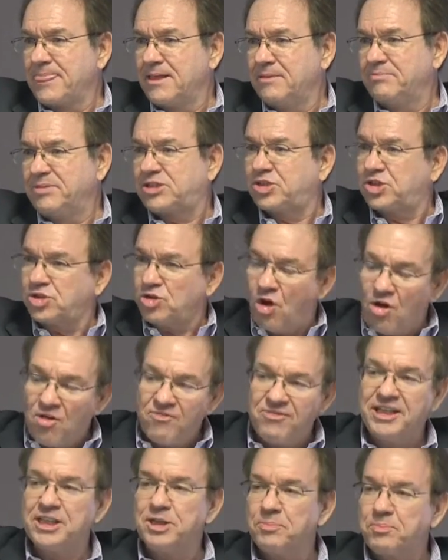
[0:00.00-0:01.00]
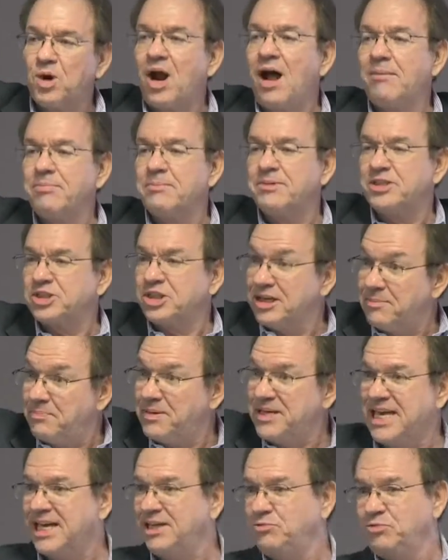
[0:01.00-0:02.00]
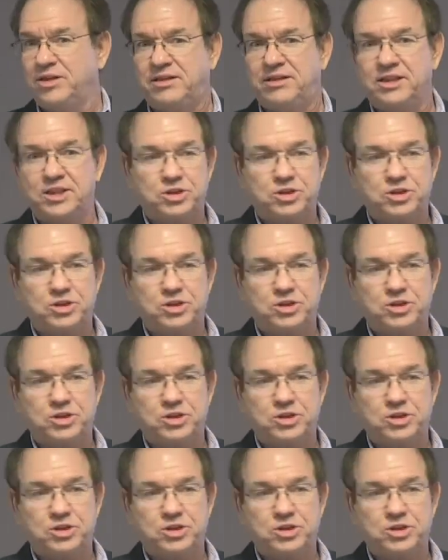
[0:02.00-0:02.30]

But solving the problem is going to begin with the